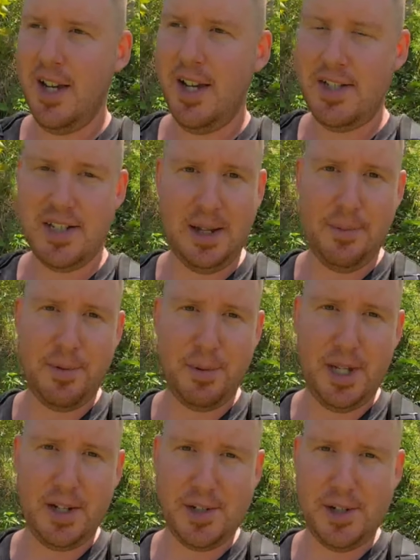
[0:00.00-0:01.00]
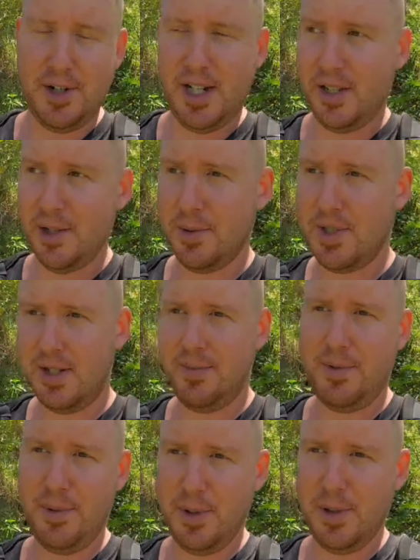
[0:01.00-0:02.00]
skip through the attorney. Don't skip
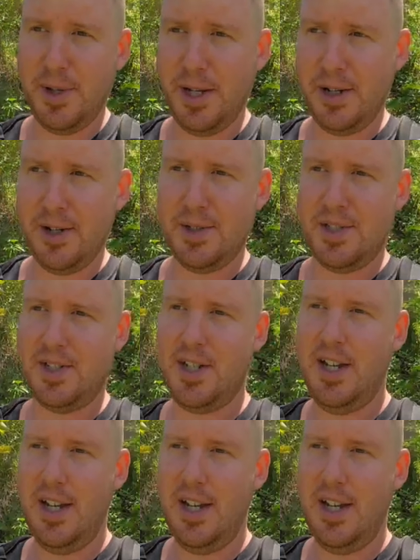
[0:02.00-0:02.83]
through the lawyers.